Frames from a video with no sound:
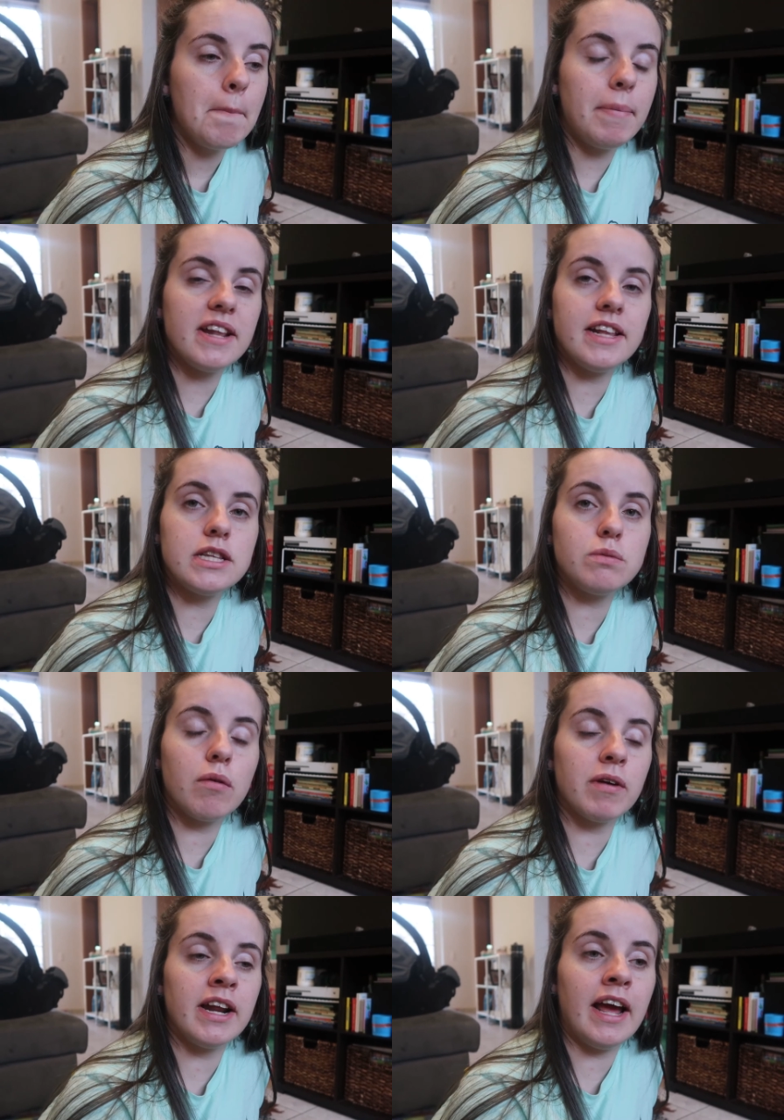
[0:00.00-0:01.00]
But that's
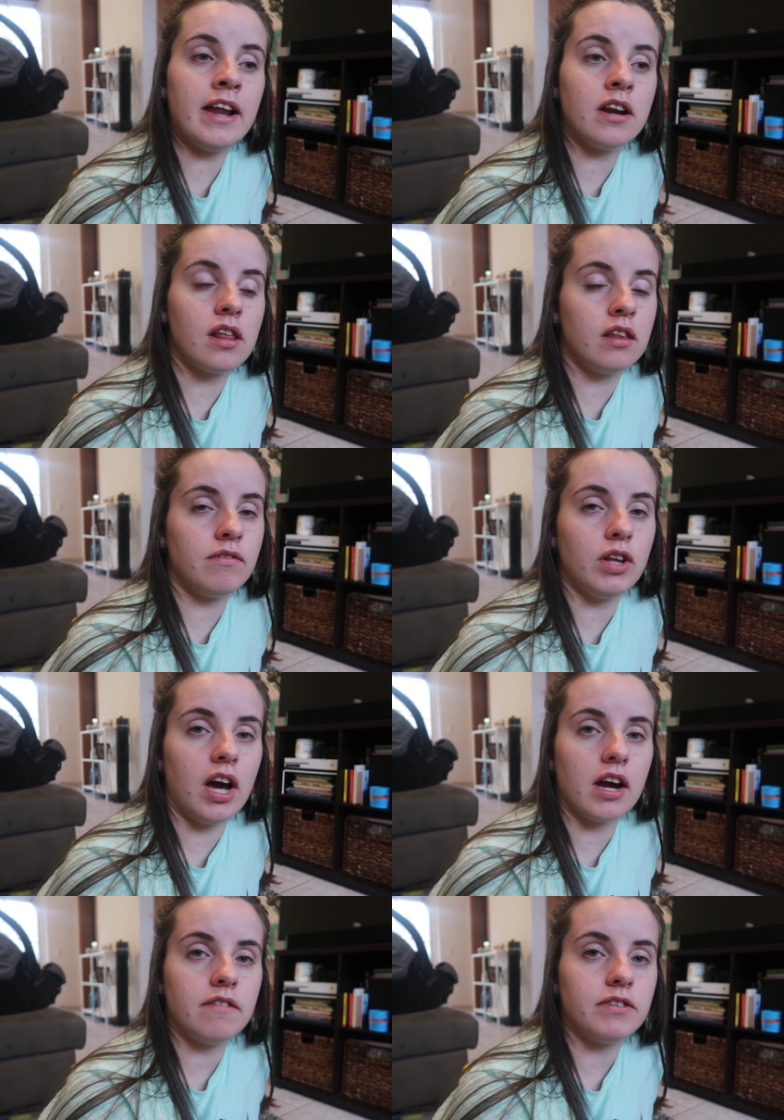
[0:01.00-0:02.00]
where we're going to end the
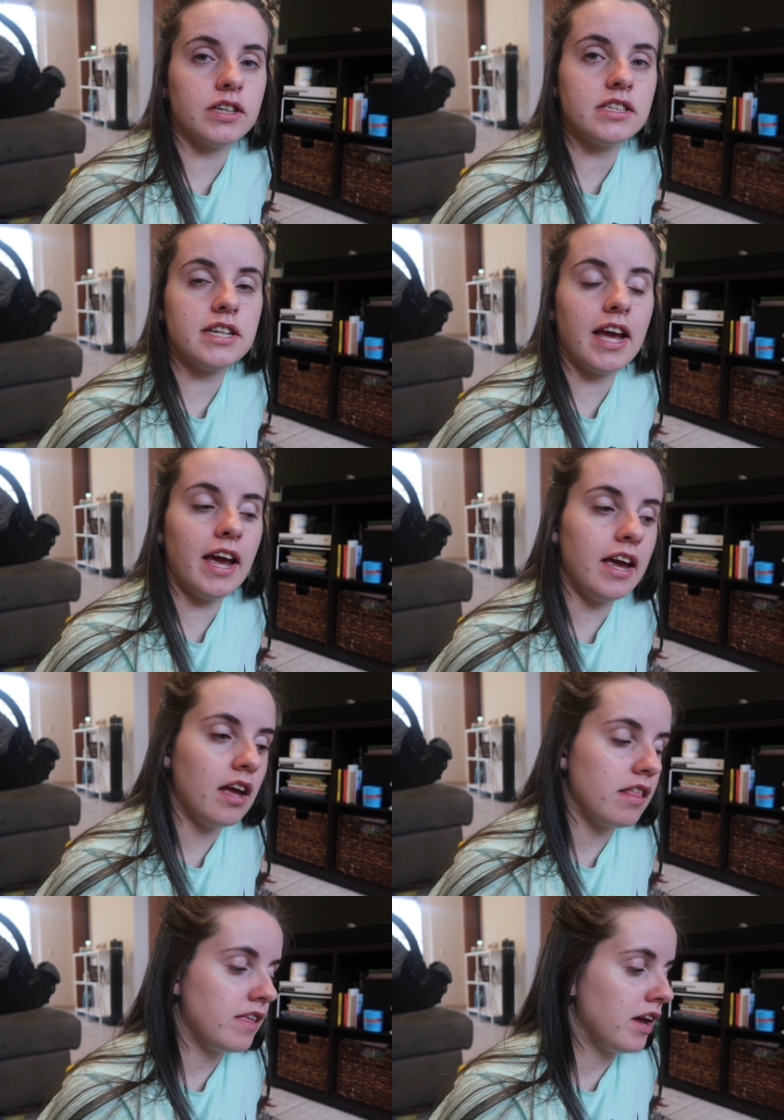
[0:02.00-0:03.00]
vlog for
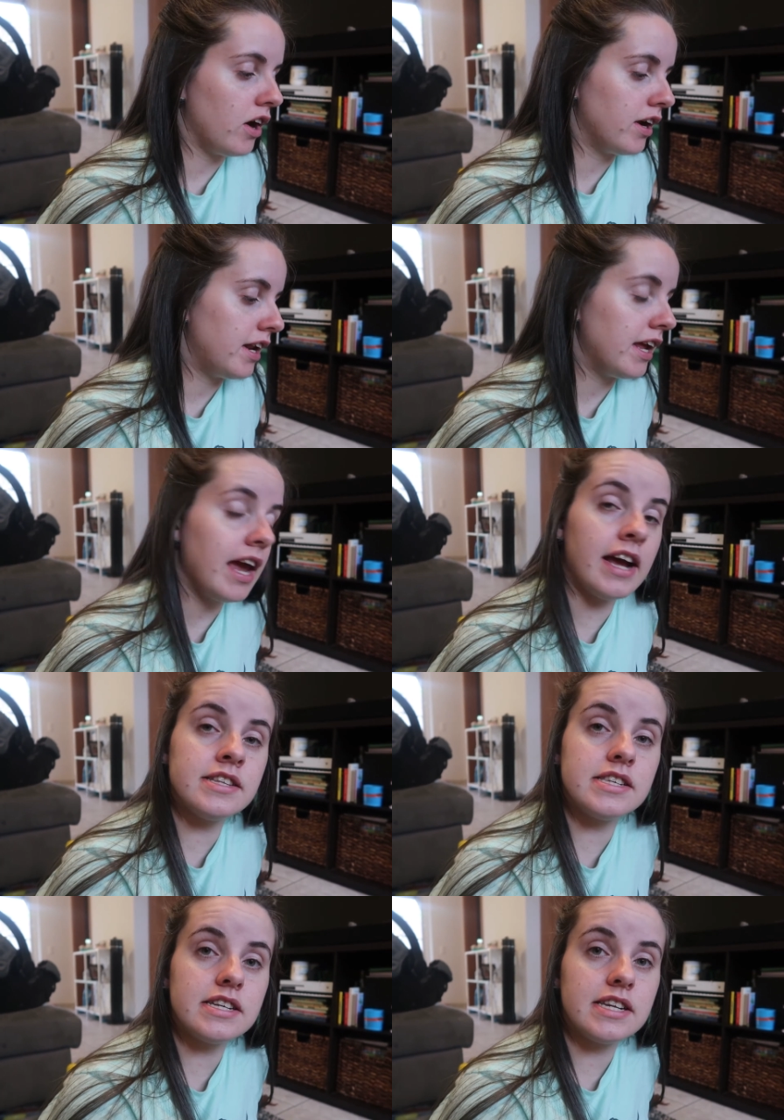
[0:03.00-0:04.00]
today. They are getting
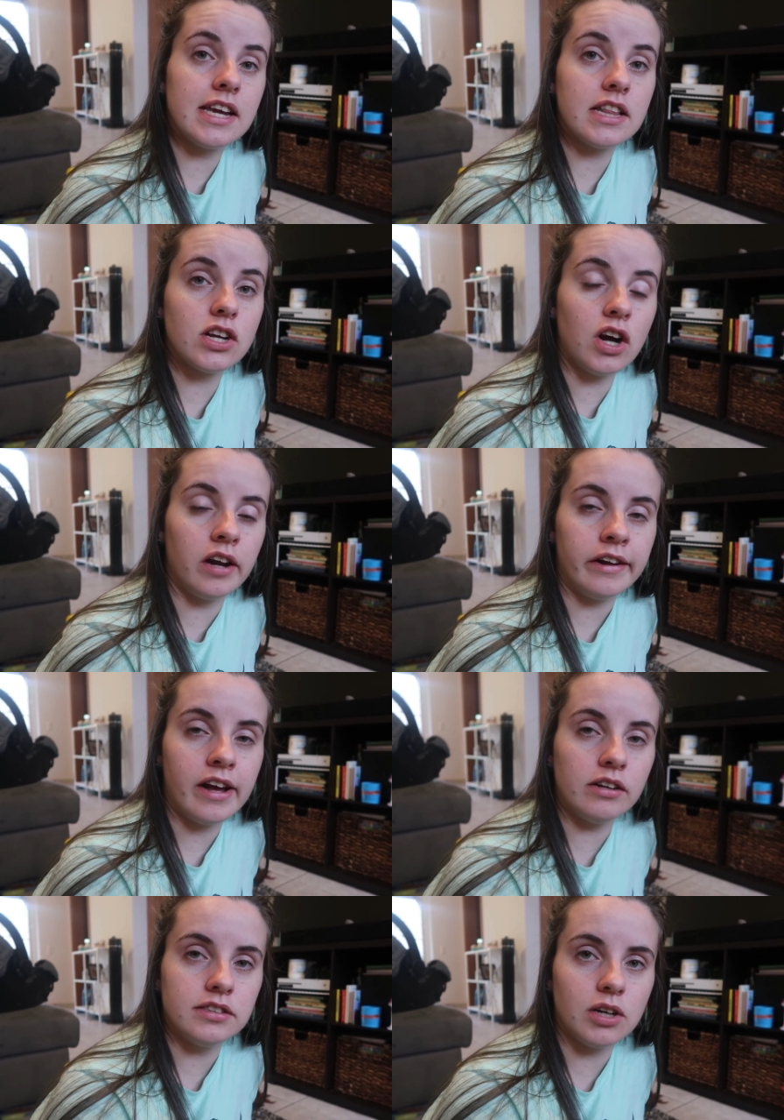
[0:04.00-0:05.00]
antsy to get their Anna
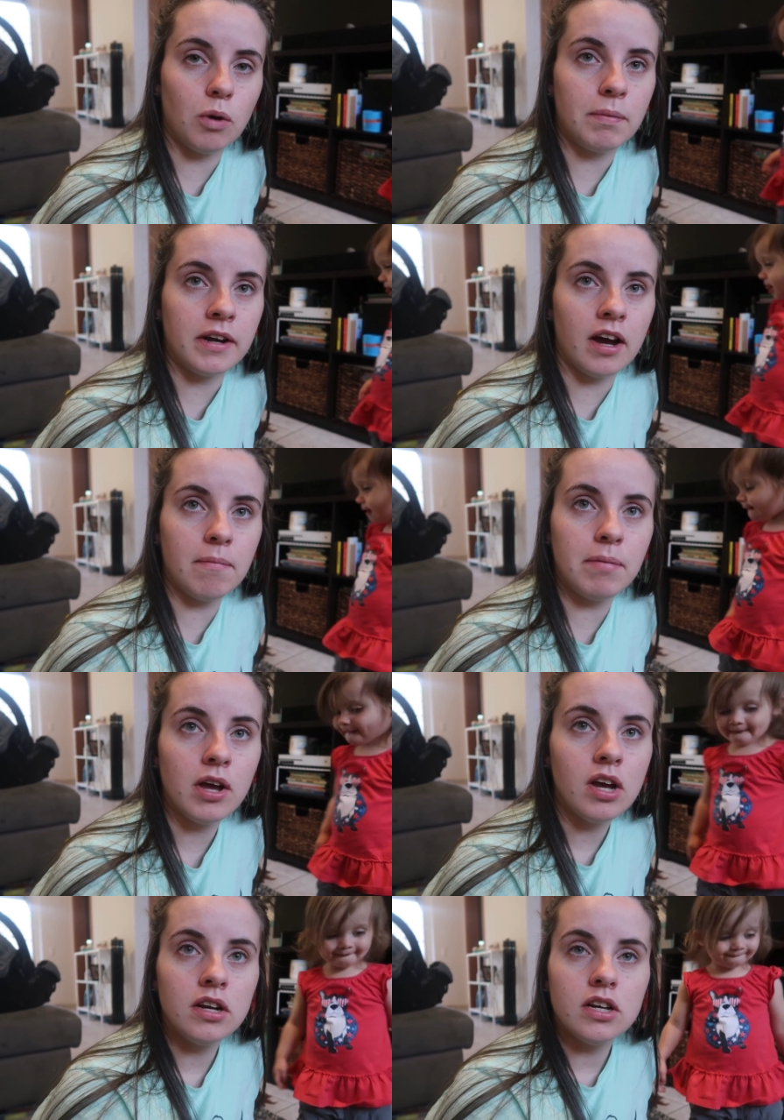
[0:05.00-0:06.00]
and Elsa opened up.
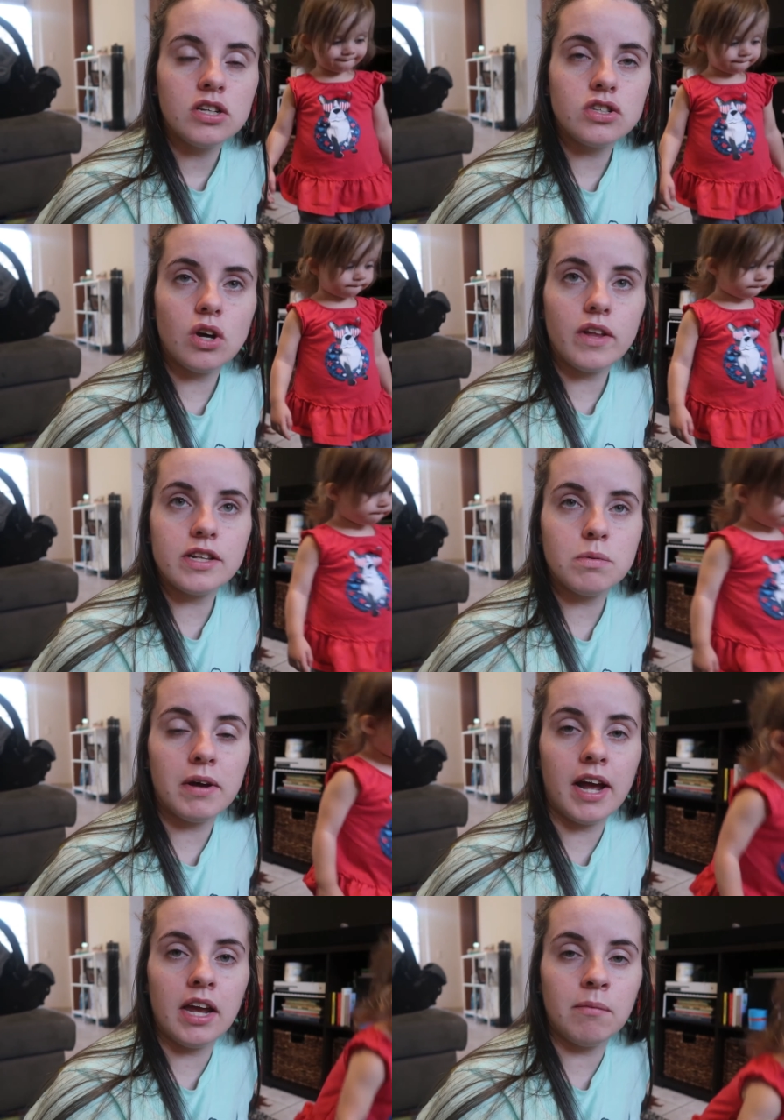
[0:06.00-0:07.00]
So that's
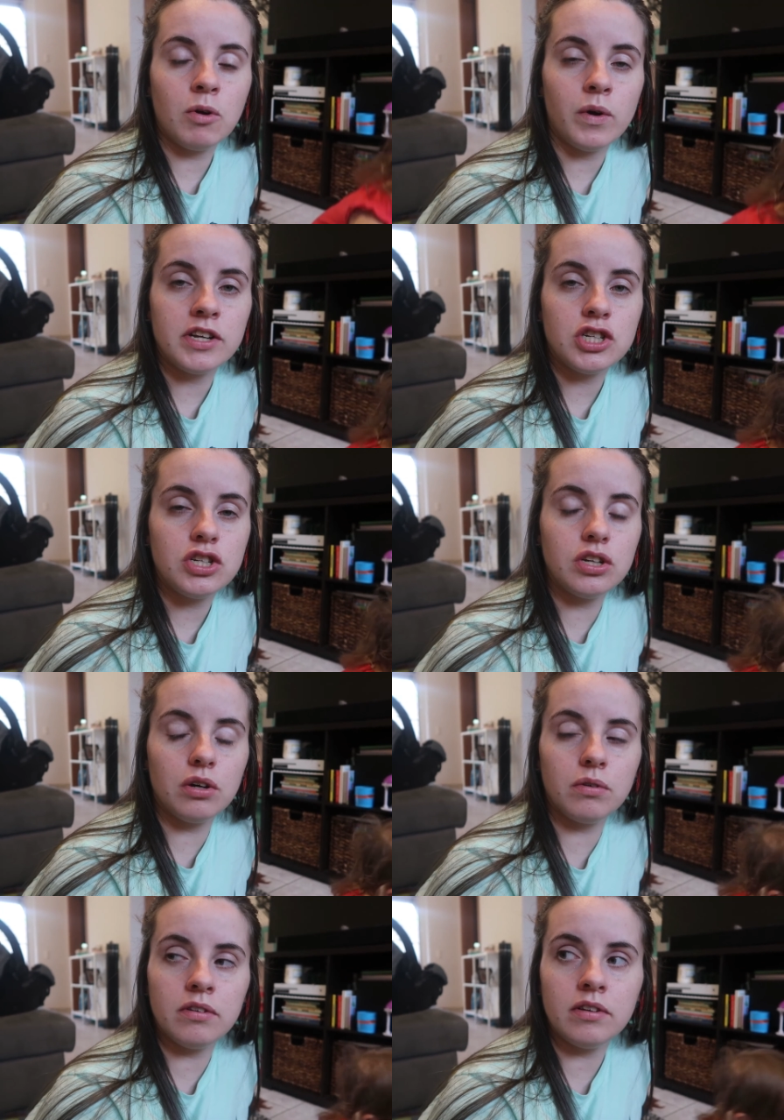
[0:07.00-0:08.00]
what I am going to
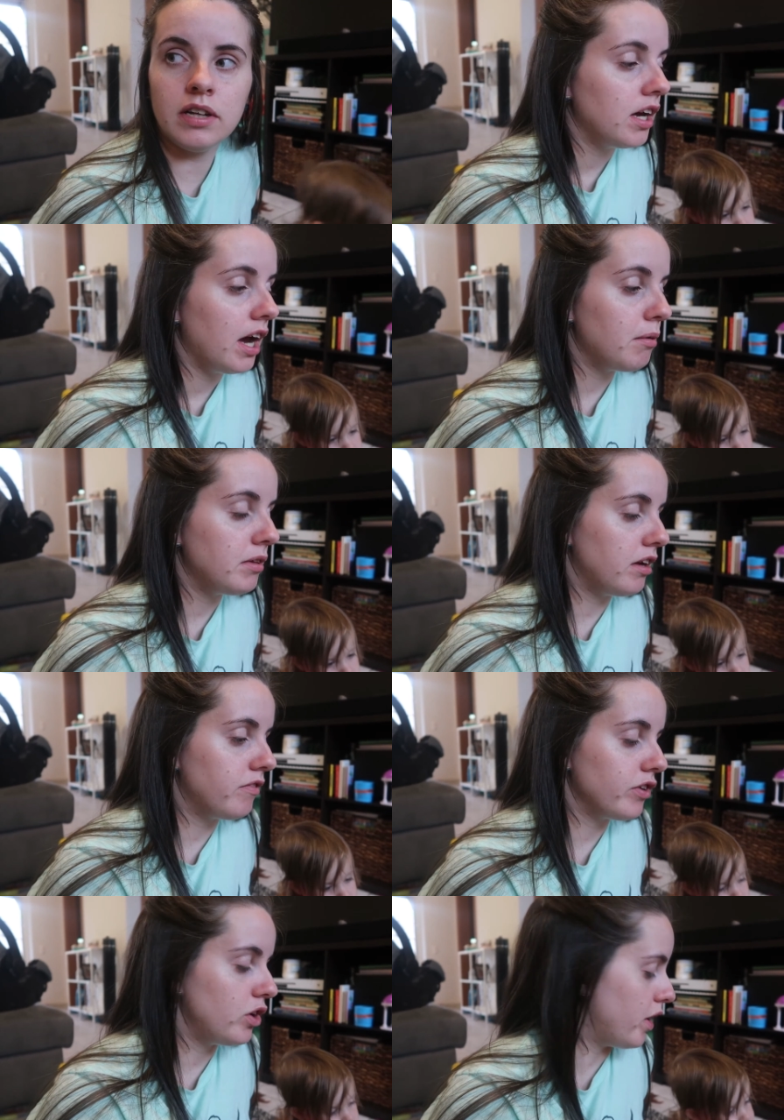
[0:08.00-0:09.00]
do. I would
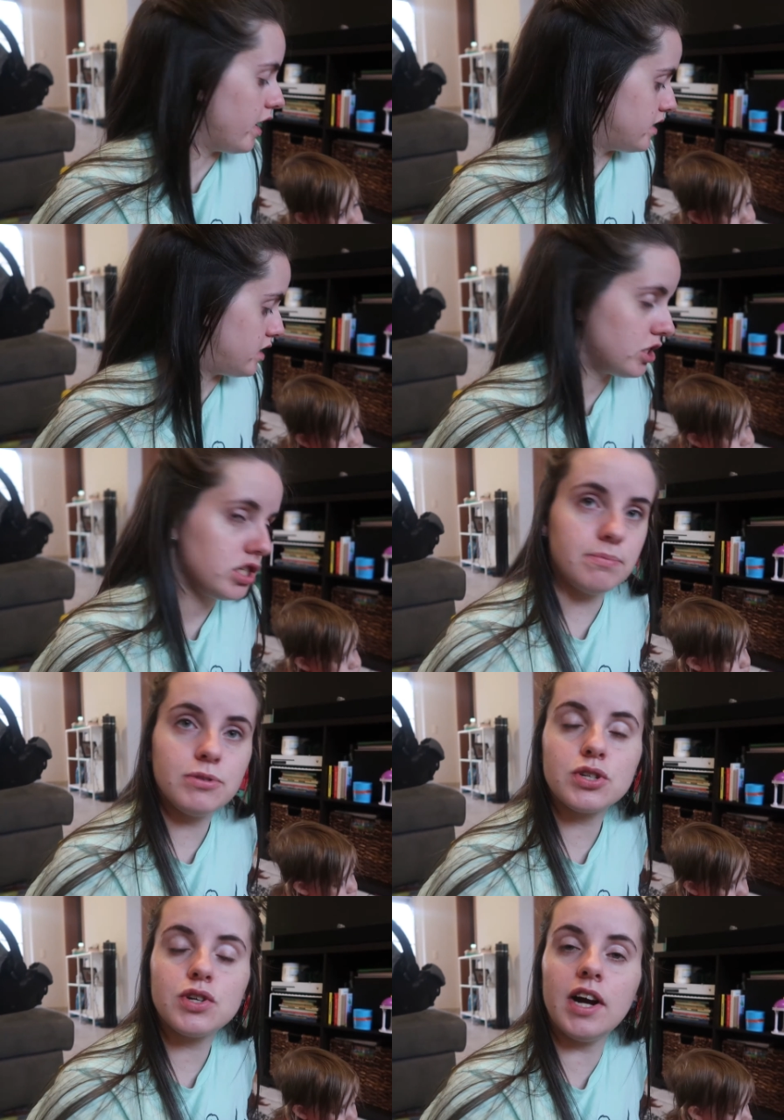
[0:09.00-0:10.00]
love for you guys to
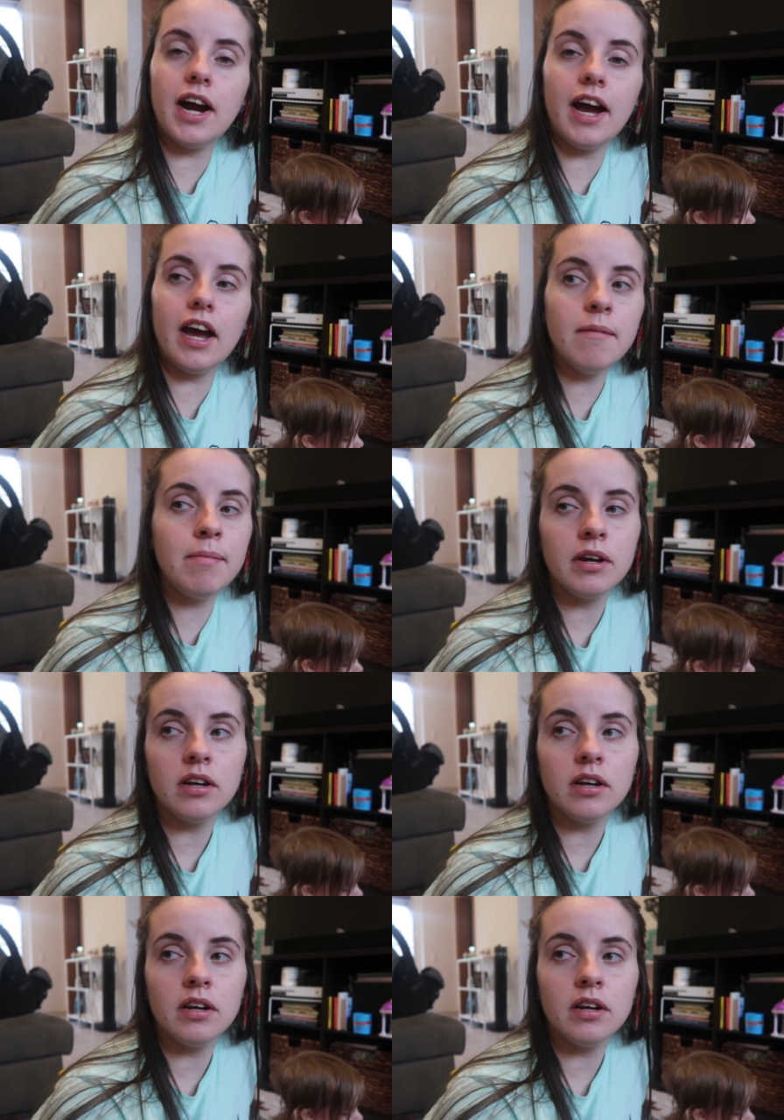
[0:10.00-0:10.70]
subscribe.